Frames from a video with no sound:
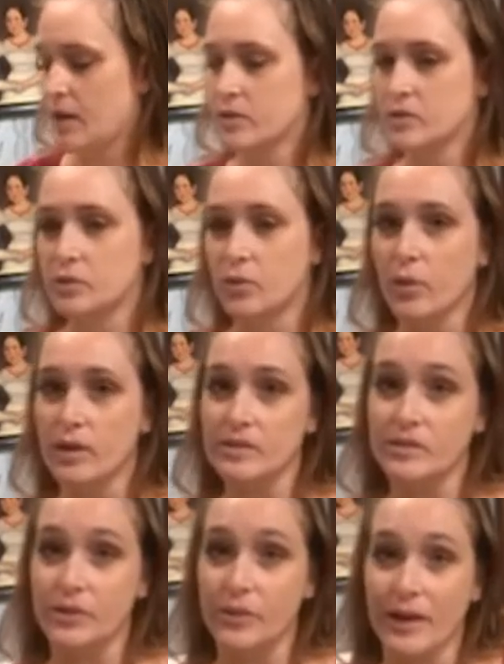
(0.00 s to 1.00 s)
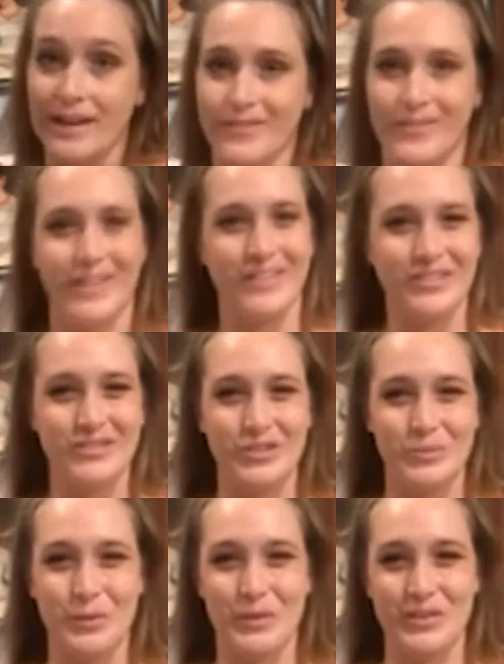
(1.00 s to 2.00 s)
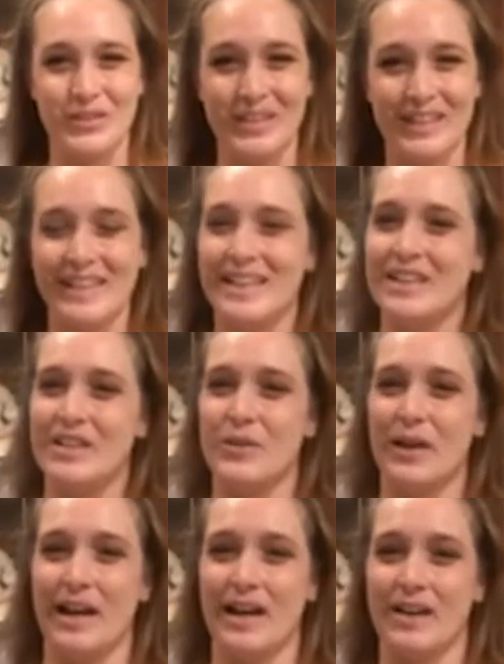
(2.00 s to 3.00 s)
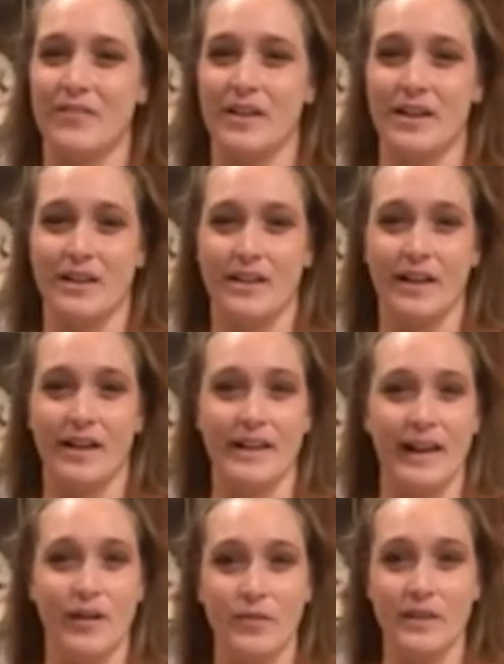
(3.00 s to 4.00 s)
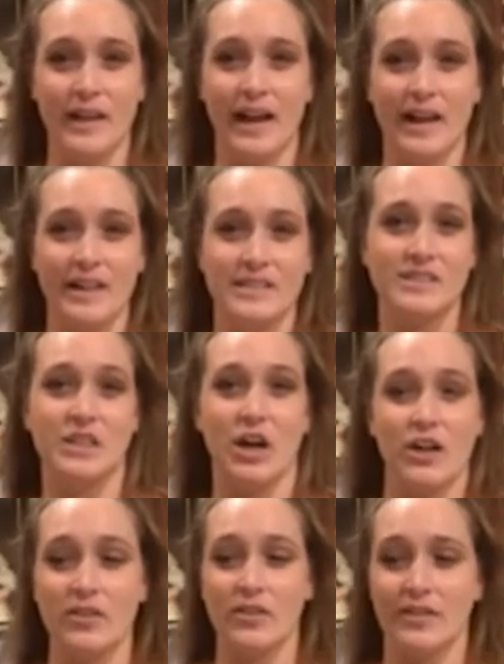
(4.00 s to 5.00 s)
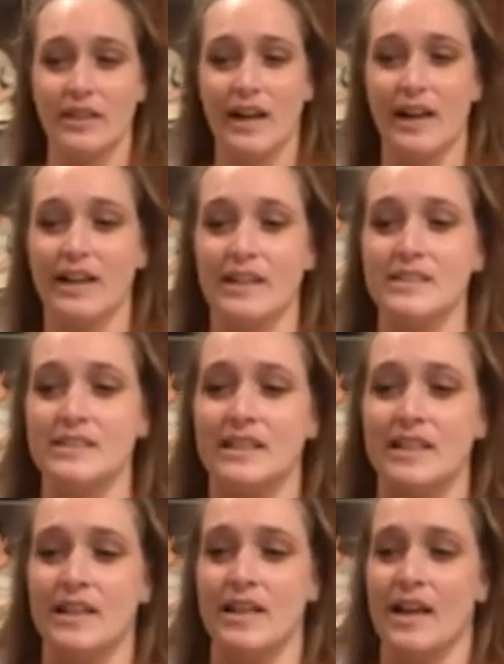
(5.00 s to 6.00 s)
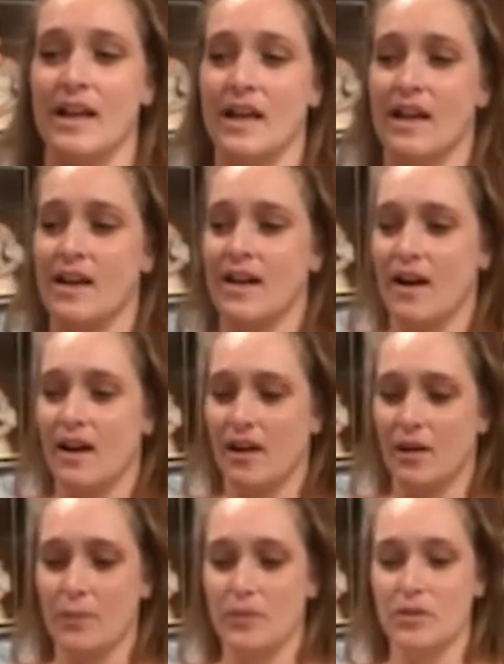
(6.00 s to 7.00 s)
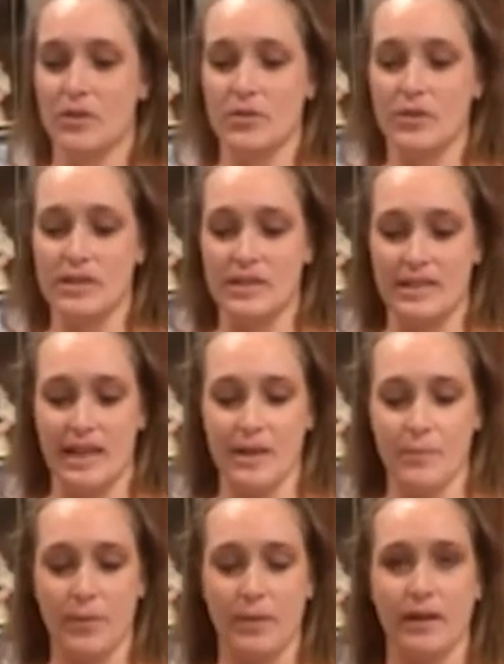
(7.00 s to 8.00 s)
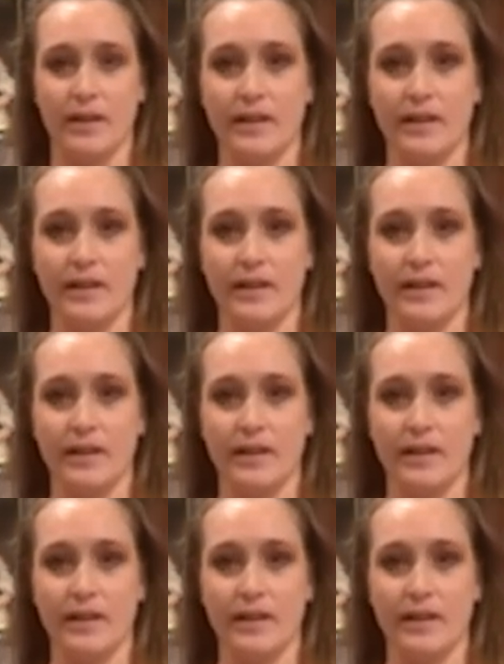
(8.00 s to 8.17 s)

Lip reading: So once you have colored your portrait, you have cut out the eyes, colored the eyes, you're going to tape them on,